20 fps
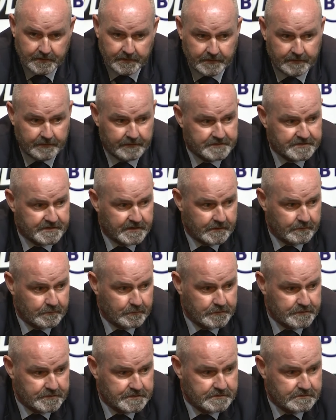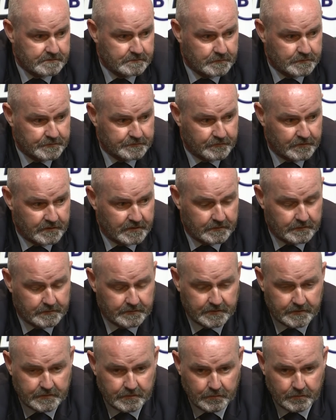Uh, this time was, was really
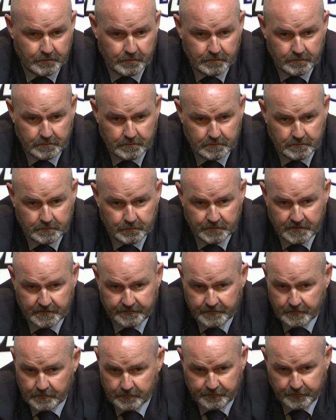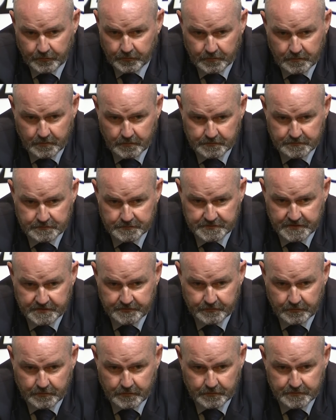only two, two difficult phone calls was
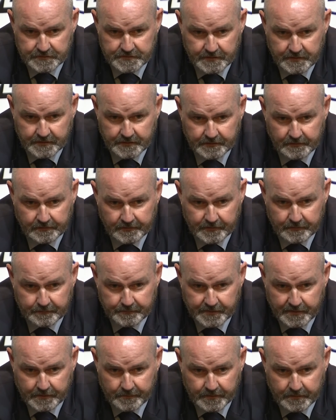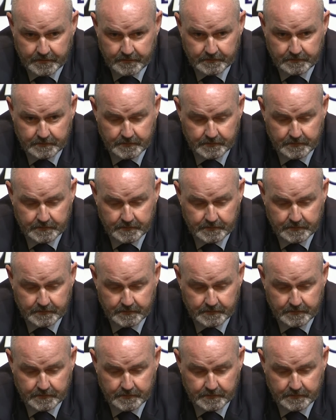Andrew Considine and Liam Palmer.